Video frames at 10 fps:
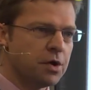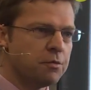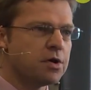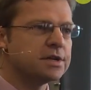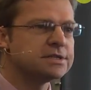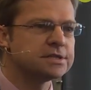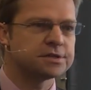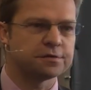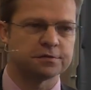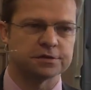And what is the
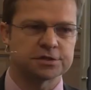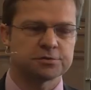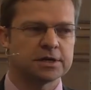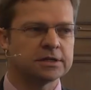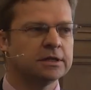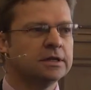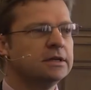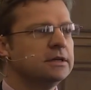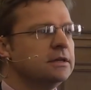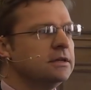difference? Well,
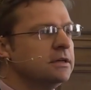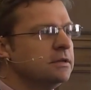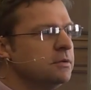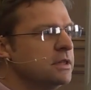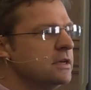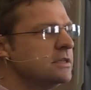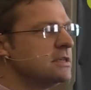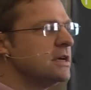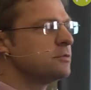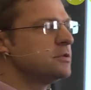when the
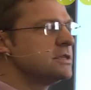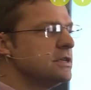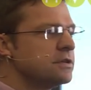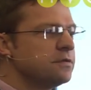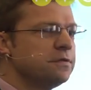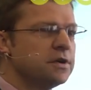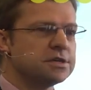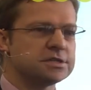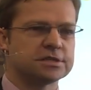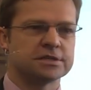internet was in its
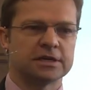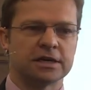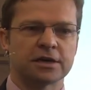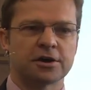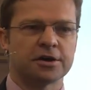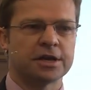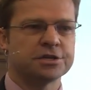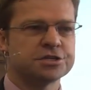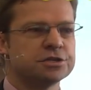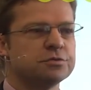first
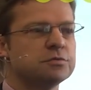incarnation,